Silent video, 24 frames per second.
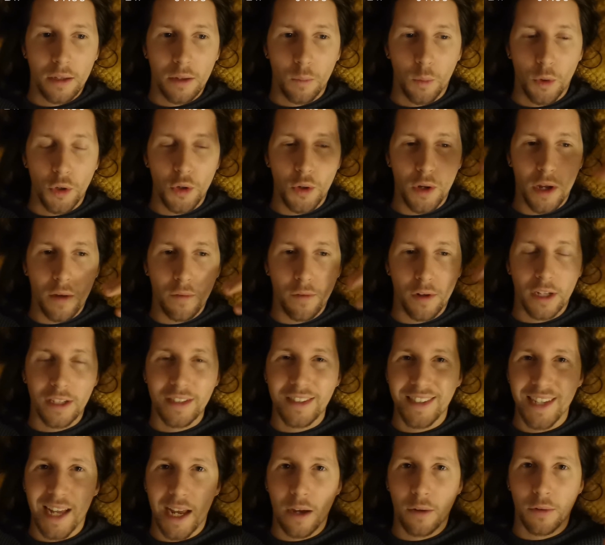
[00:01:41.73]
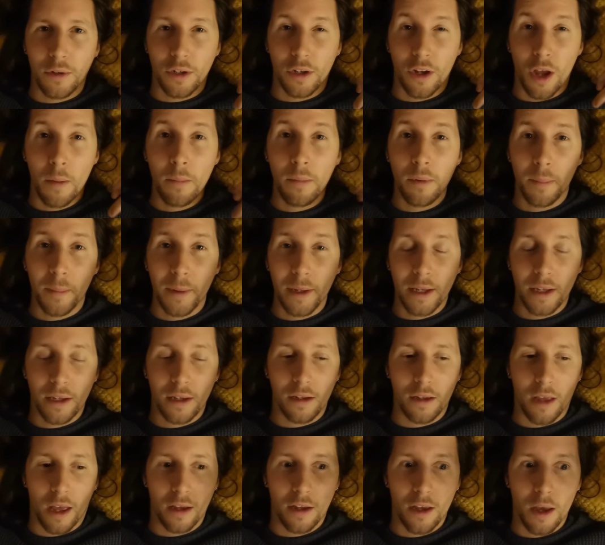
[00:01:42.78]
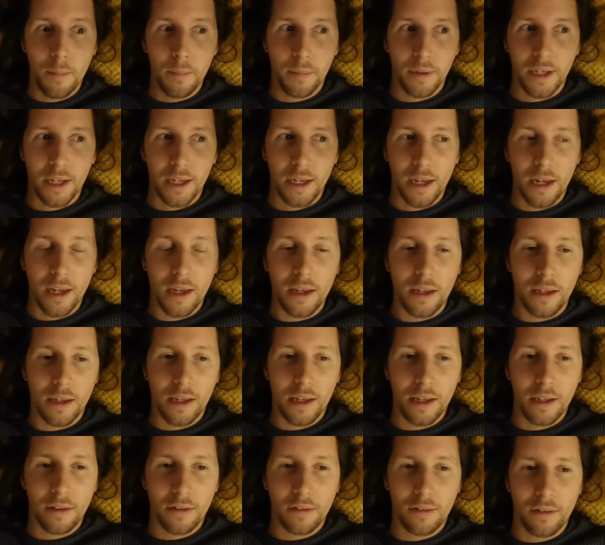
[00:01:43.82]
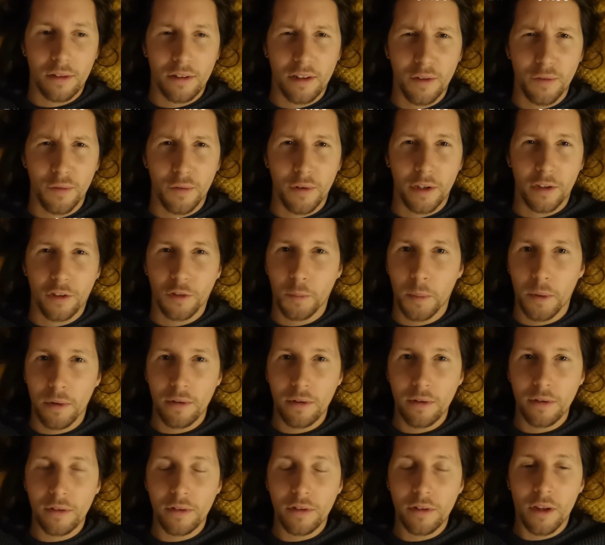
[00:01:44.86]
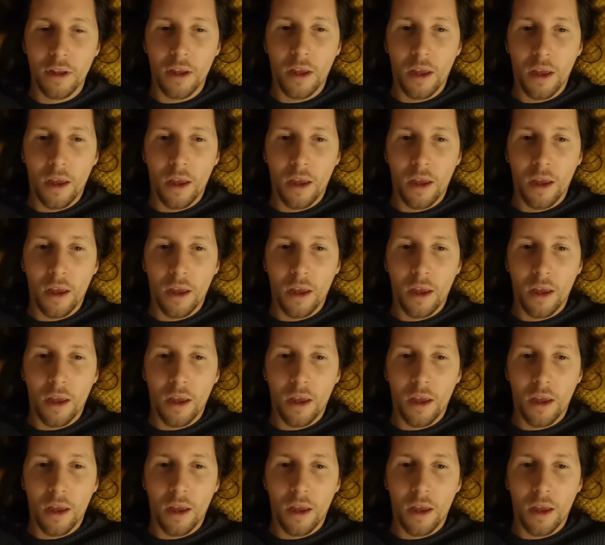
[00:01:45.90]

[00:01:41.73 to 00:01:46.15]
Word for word: when you have like a sound accompanying accompanying it, it's a different experience.